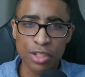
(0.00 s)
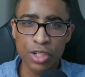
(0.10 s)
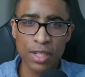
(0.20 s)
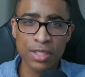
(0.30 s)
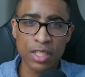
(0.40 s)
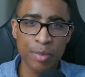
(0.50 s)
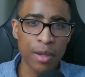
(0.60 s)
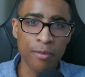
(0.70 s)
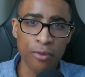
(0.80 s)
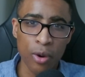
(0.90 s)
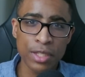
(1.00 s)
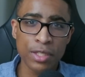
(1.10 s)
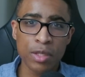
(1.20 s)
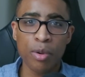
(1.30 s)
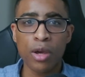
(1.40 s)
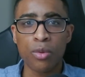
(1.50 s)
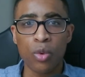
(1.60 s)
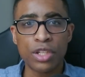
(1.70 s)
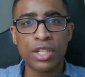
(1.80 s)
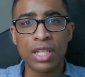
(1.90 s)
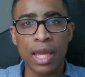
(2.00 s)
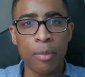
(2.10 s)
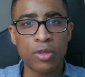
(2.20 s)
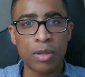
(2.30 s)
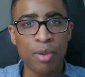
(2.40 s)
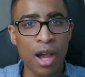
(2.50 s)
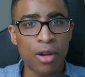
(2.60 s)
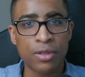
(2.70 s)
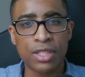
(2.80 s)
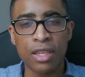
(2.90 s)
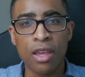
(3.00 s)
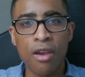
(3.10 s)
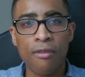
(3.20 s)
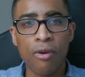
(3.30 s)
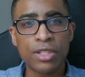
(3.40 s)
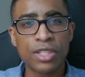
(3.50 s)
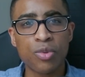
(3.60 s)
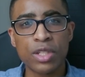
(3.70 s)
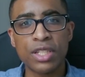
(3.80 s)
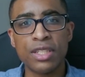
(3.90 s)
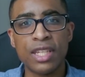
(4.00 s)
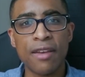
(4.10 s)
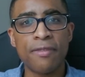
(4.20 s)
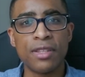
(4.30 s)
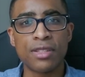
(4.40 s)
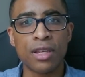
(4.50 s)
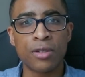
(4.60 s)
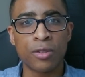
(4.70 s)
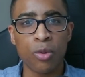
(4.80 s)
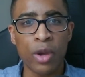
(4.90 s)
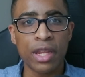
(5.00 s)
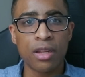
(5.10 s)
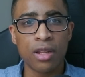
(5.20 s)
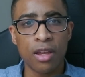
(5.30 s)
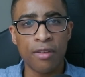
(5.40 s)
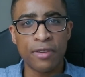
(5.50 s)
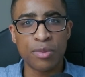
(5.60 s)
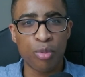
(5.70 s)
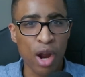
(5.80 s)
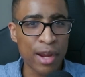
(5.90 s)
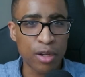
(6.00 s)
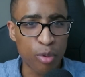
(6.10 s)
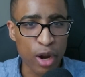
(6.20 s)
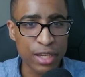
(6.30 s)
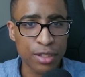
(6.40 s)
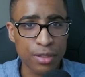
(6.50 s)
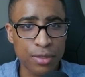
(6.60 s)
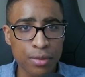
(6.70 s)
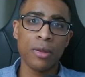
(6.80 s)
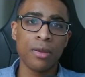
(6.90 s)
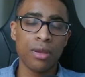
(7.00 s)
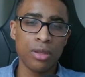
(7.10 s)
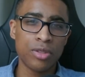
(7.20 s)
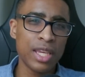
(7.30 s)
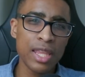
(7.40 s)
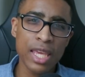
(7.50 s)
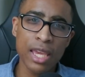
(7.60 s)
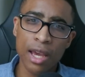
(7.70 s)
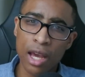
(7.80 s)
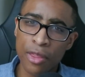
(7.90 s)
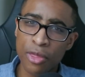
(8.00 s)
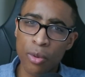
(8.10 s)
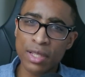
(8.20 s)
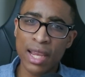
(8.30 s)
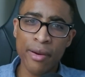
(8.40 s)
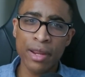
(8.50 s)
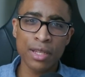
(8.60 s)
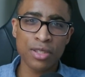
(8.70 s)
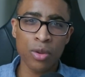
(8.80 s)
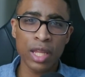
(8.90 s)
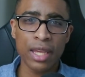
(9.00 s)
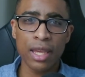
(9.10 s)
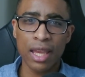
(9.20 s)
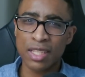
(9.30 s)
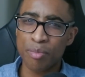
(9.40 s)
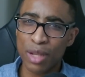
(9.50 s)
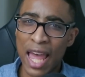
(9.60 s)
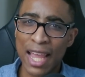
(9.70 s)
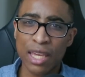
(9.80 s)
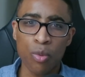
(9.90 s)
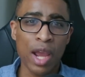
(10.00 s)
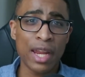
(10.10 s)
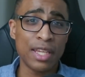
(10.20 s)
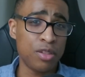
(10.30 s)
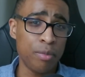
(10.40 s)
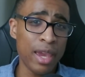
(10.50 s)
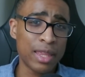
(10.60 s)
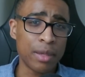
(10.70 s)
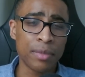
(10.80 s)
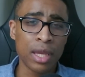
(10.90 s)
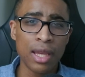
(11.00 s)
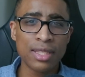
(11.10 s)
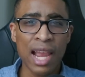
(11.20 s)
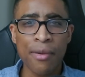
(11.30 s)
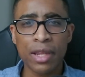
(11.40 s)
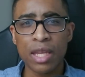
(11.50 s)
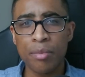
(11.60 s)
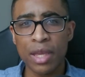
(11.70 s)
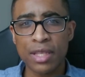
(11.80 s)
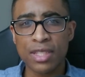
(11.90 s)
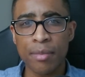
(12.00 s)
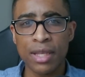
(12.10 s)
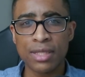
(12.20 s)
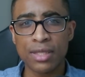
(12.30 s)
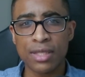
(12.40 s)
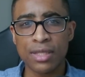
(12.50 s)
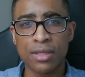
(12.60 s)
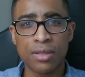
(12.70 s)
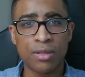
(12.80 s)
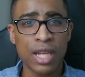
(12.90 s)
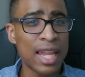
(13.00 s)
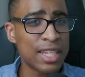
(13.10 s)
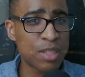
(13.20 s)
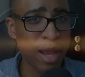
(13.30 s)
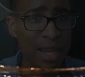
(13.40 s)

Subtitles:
justice become voices upon which he labels hypocrisy, voices which he deafens under the weight of his briared branches. You see, the authoritarian is only as black and white as you make them. Tyrant can be, in some instances, chaliced by